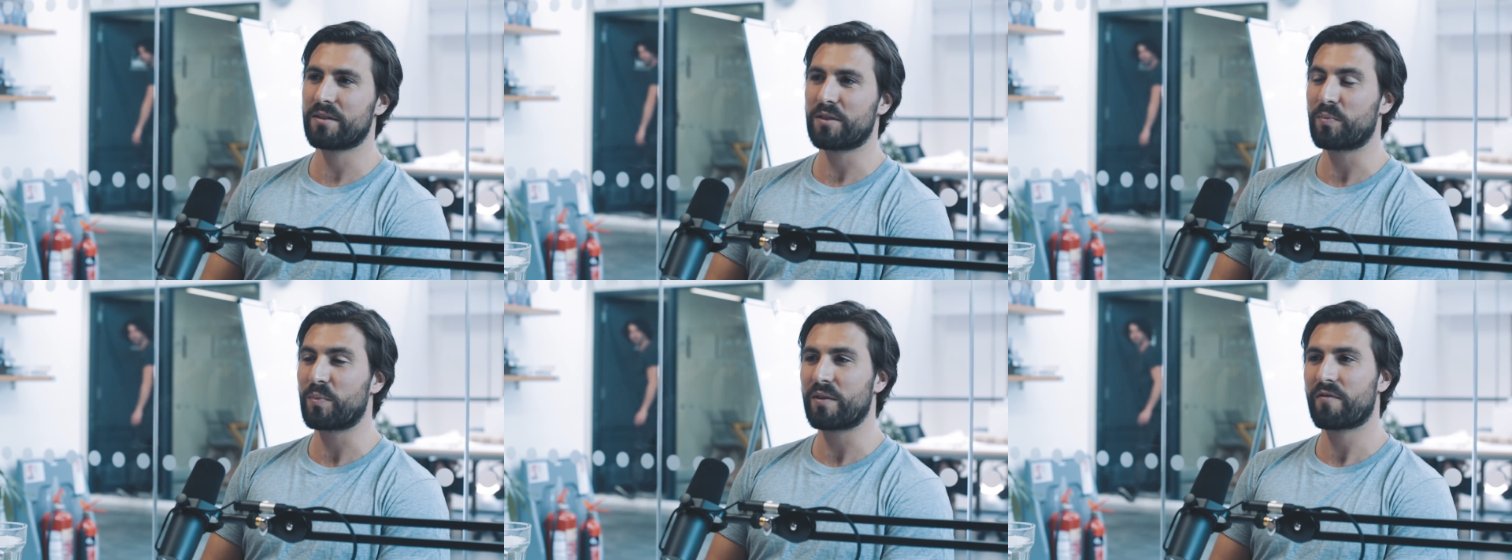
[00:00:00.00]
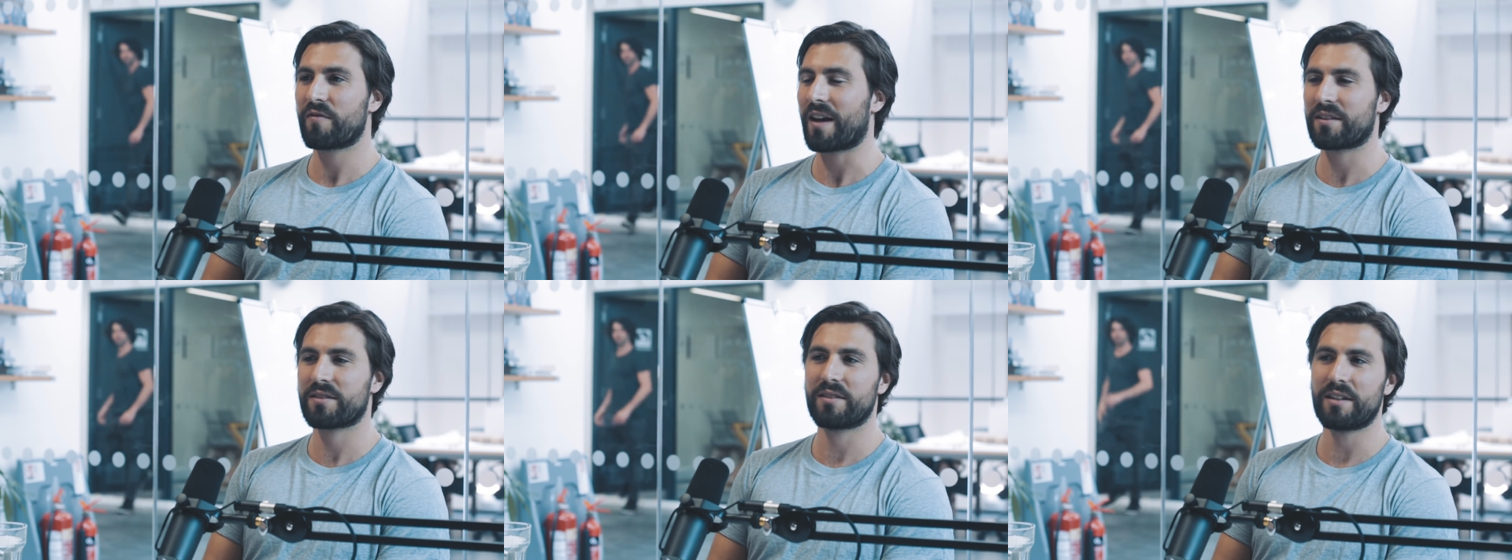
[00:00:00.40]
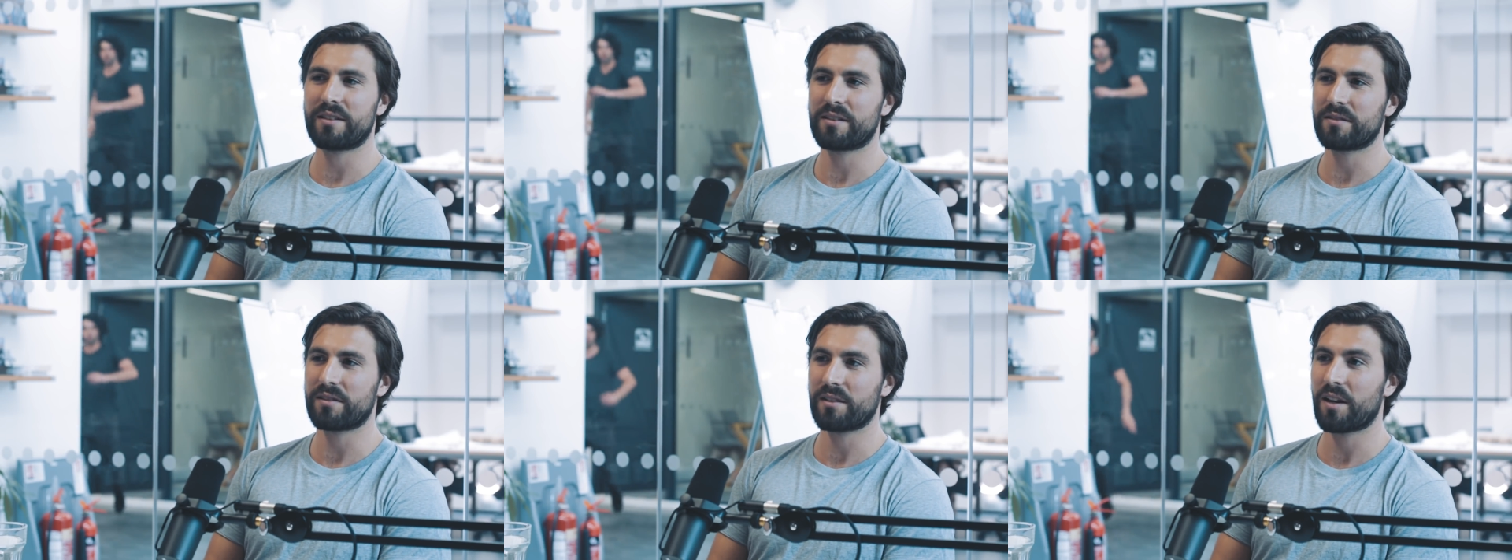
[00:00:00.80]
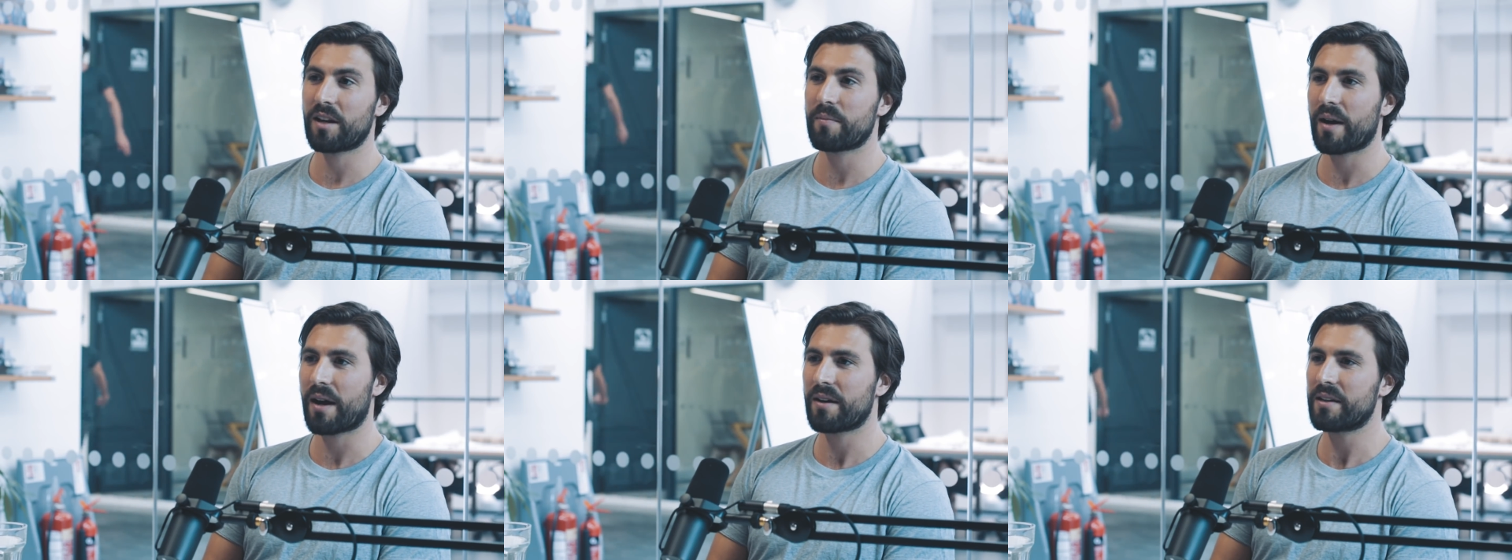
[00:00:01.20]
has been fascinating to learn
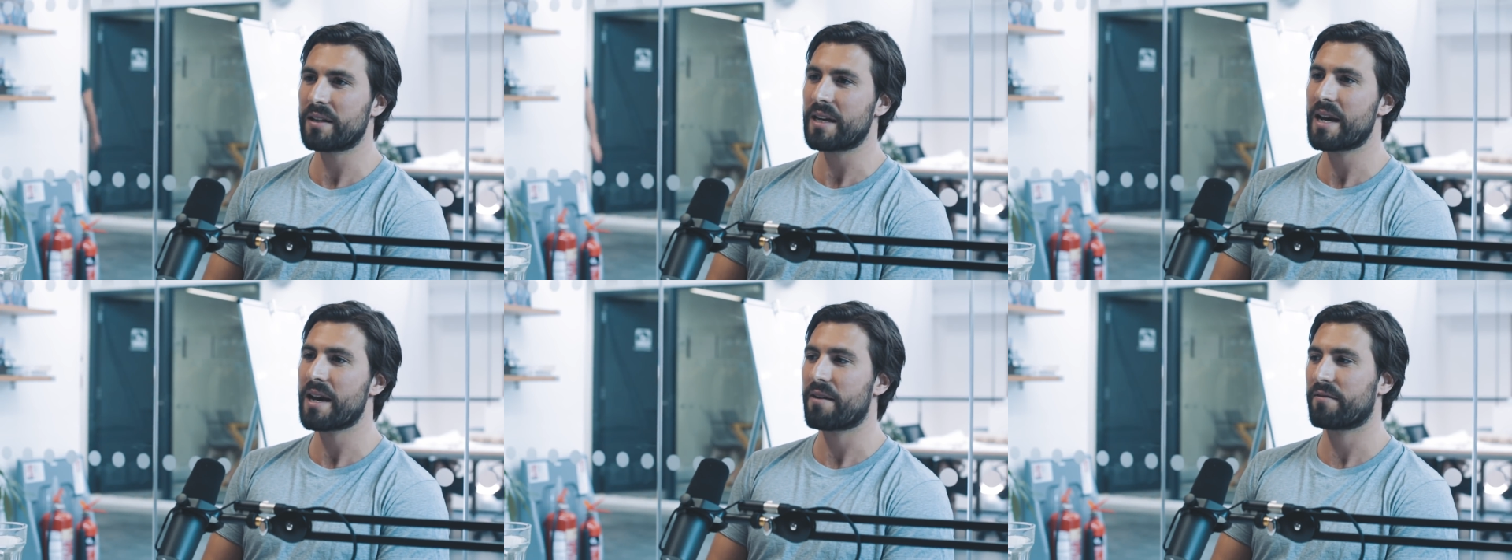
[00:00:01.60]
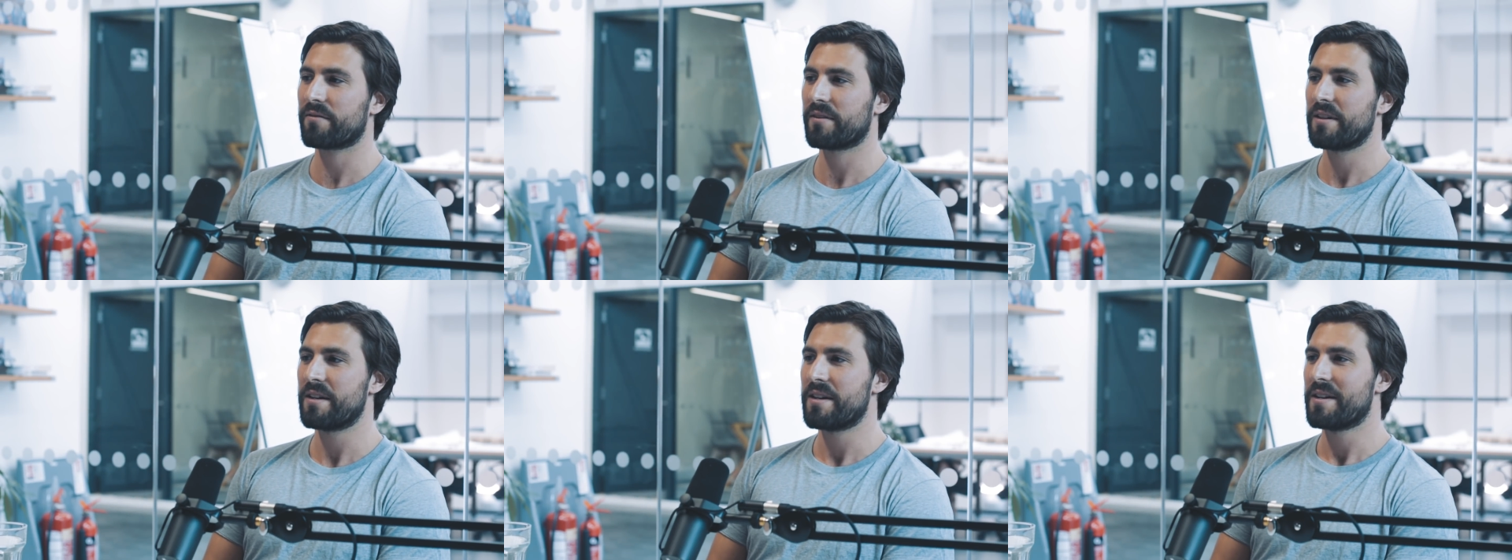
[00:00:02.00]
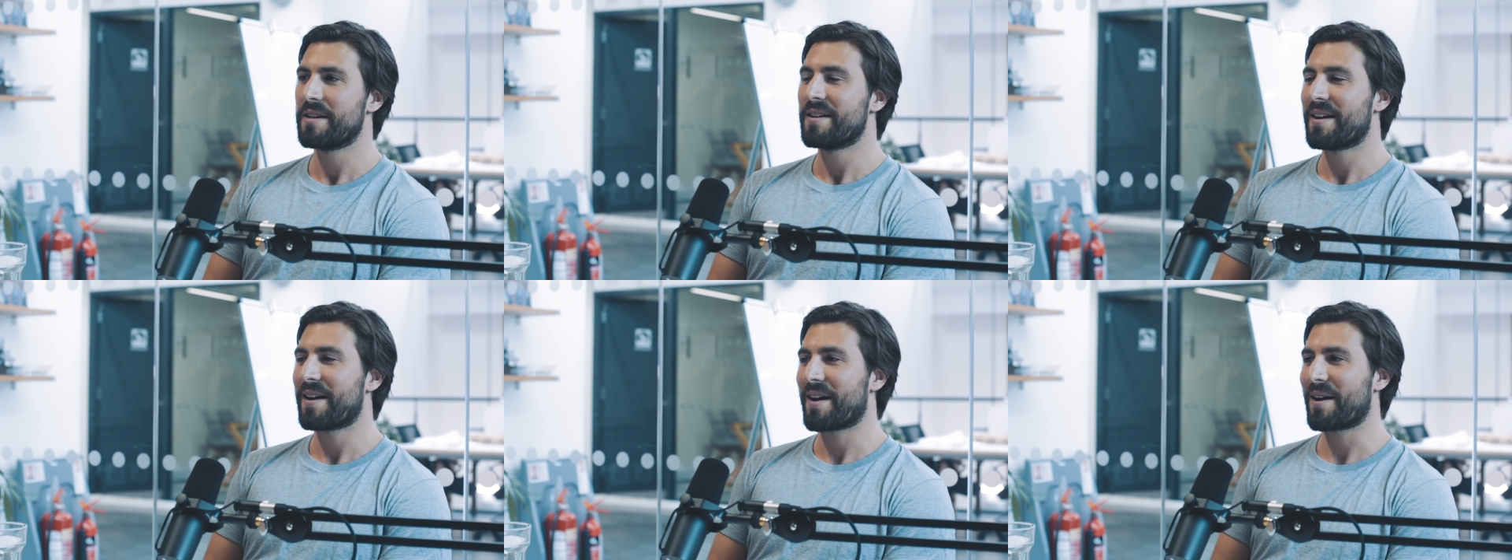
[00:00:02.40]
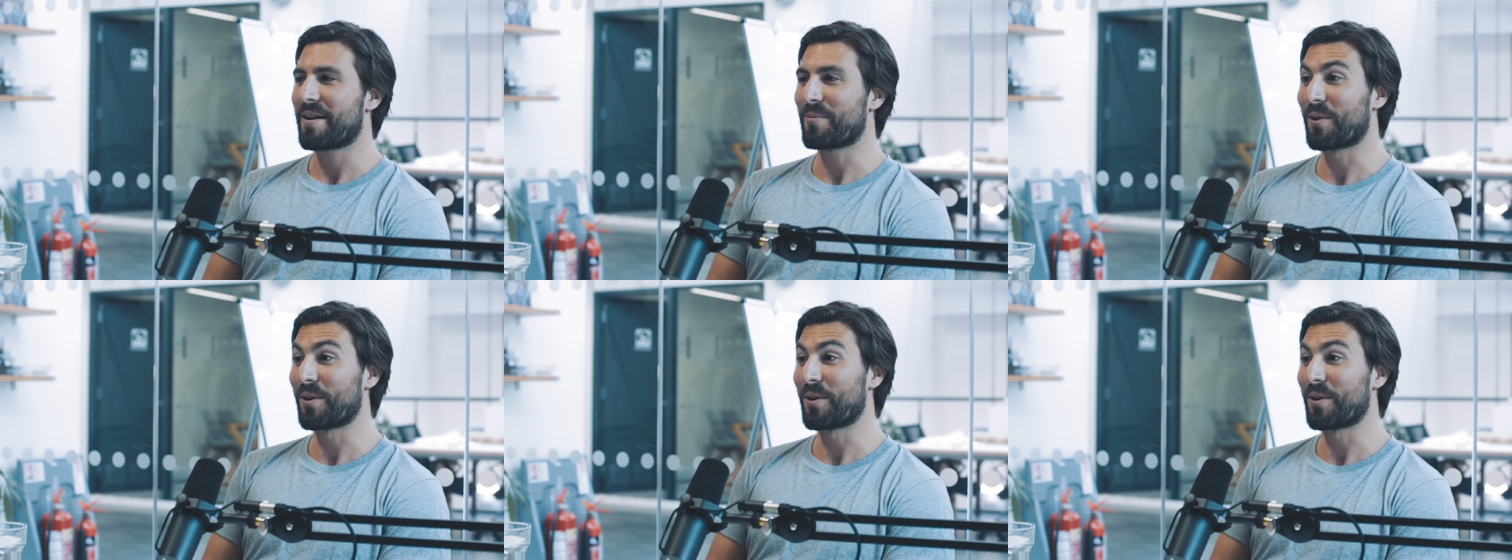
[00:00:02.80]
about at EF.